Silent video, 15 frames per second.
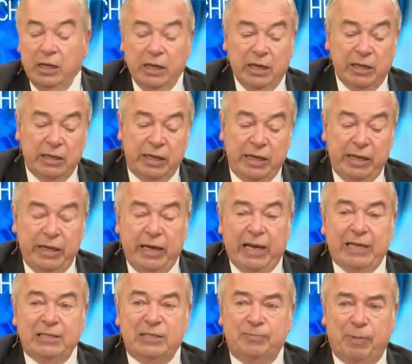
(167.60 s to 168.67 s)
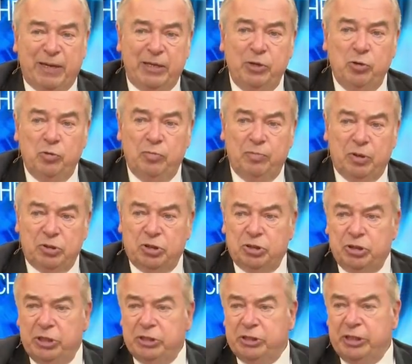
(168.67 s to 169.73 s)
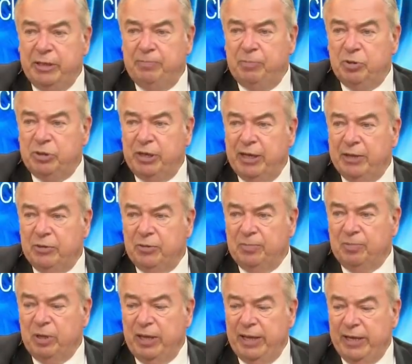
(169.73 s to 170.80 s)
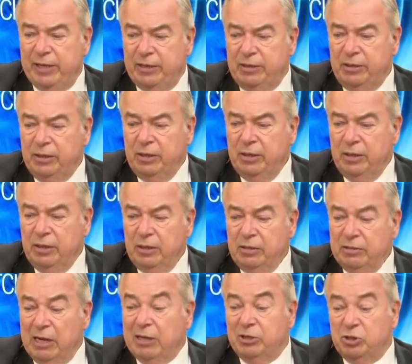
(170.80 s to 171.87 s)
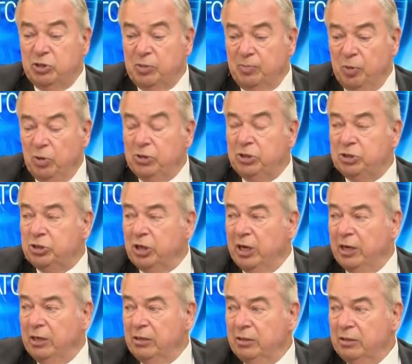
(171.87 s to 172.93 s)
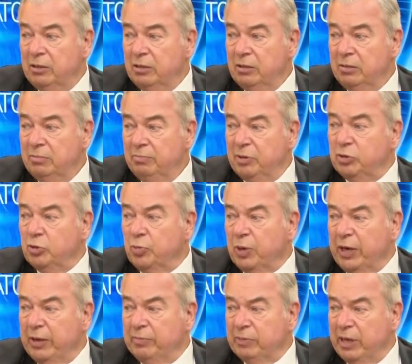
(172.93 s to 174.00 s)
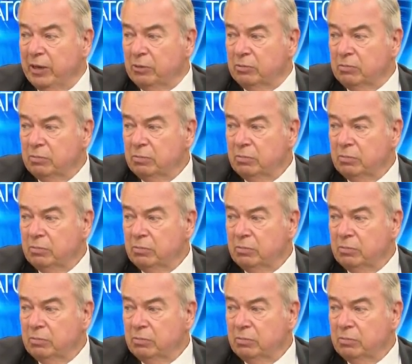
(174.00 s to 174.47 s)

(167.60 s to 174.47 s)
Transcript: And he and Zbigniew Brzezinski put together a plan not to support the Shah, but to bring him down.